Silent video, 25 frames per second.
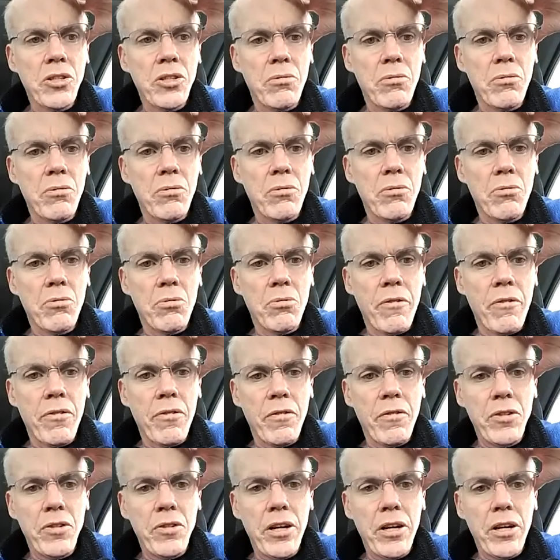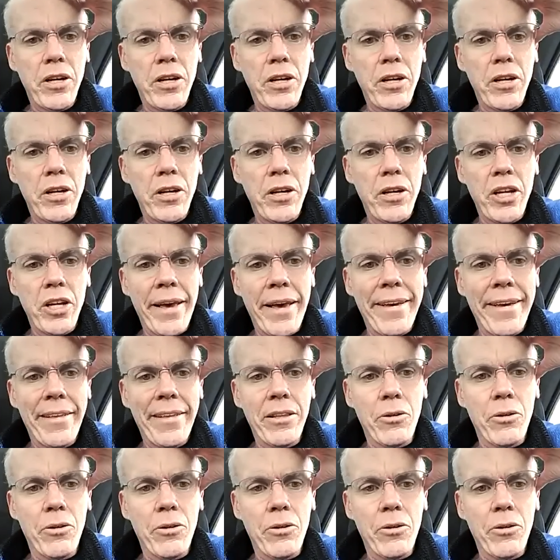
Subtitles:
350.org take the